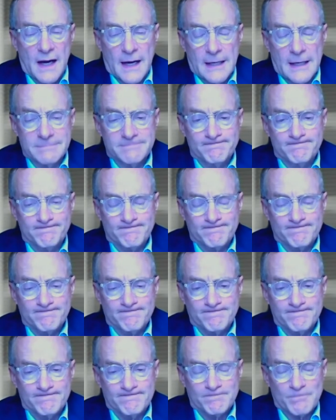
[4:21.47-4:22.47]

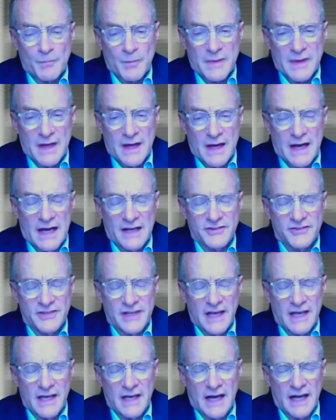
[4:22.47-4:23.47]
I
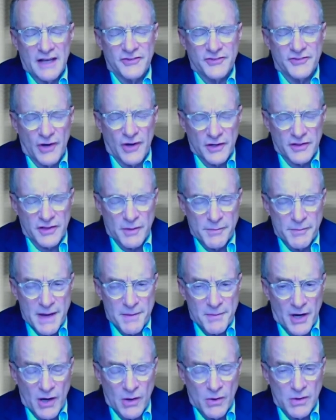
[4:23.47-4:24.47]
start the
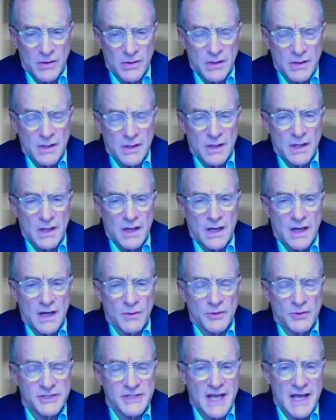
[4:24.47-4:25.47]
memo
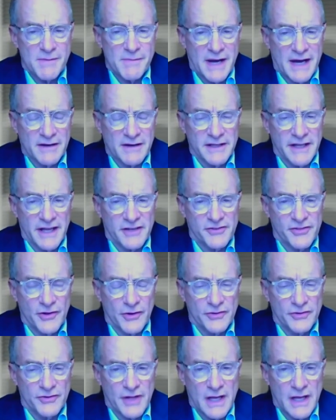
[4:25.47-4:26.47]
which came out last
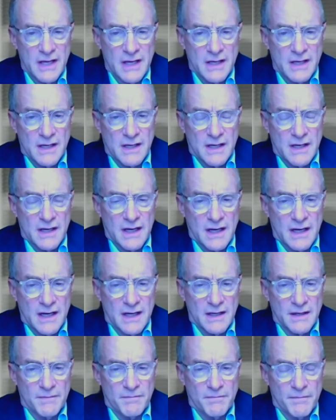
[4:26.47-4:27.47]
Thursday,
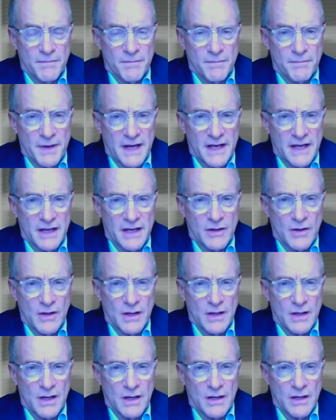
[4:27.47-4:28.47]
by
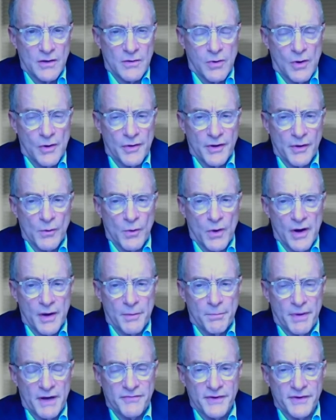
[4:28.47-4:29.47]
quoting
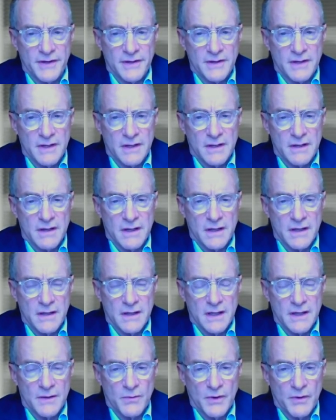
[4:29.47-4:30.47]
Warren Buffett.
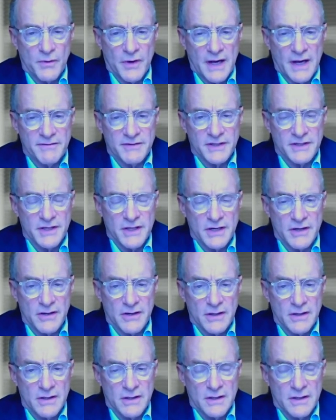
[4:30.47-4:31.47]
And we were having
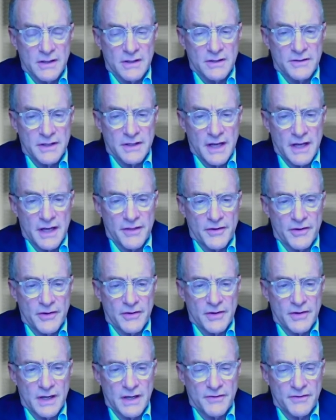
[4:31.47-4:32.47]
dinner
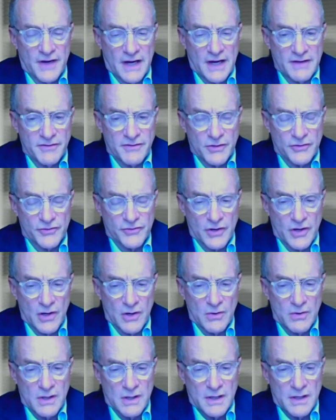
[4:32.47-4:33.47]
together 5 years
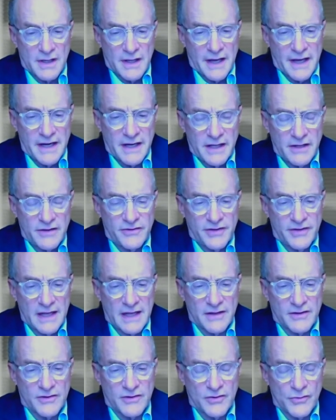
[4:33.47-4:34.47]
ago, and he
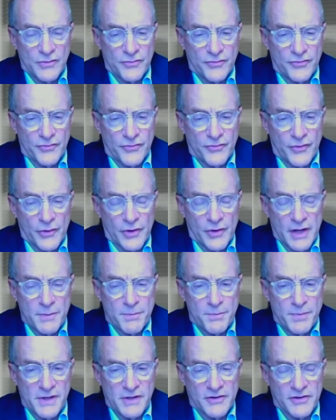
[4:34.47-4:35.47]
said for
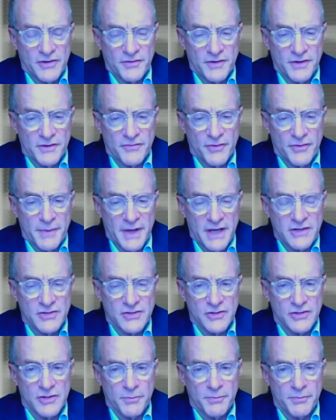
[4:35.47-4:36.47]
a piece of
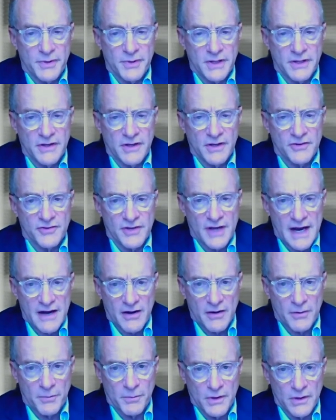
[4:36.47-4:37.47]
information to be
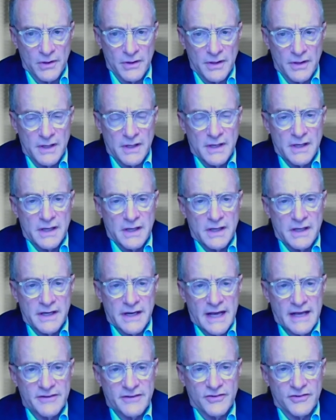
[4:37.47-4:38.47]
desirable,
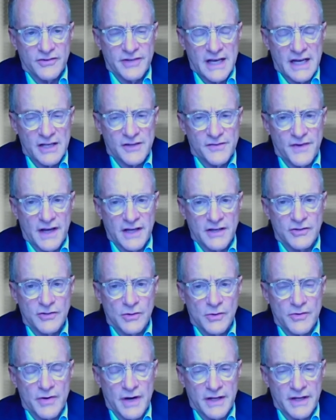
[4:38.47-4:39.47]
it has to satisfy
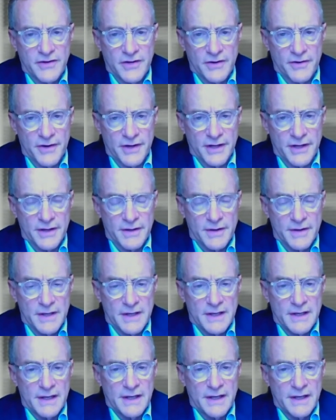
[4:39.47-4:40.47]
2 criteria.
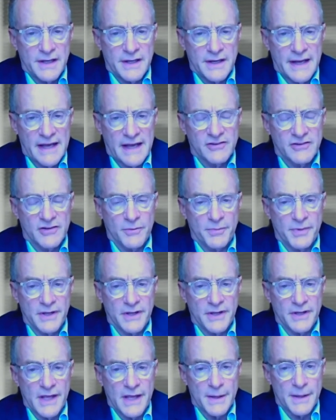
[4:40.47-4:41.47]
It has to
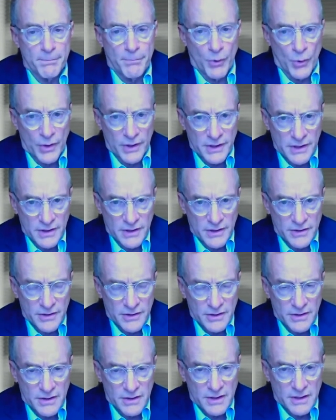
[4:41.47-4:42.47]
be
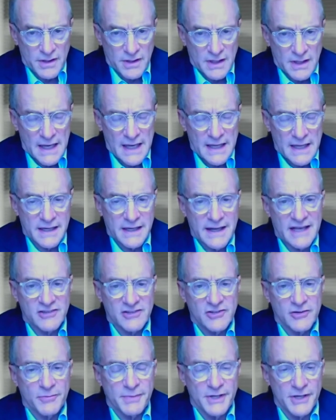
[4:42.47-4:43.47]
important, and it
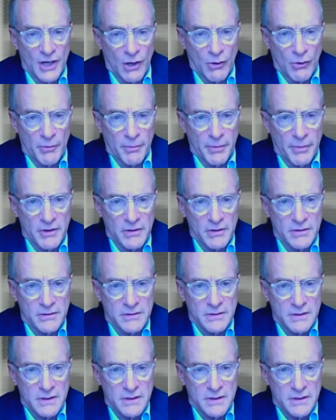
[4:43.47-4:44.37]
has to be knowable.